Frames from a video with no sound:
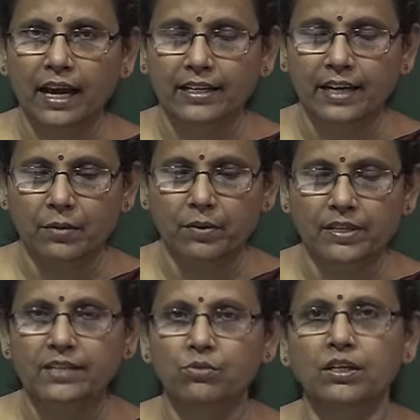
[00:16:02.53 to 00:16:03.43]

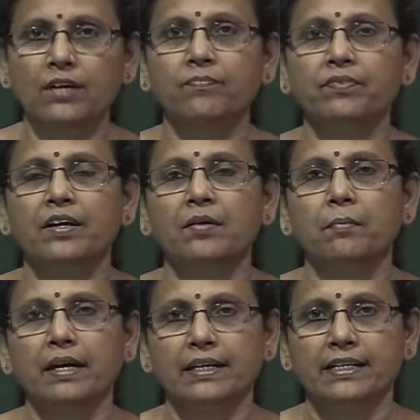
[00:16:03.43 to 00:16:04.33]
diverted to the
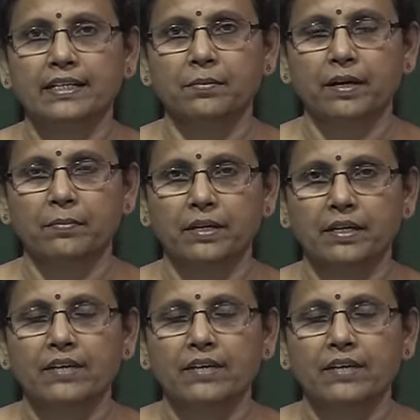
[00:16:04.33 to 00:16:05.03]
marketing department.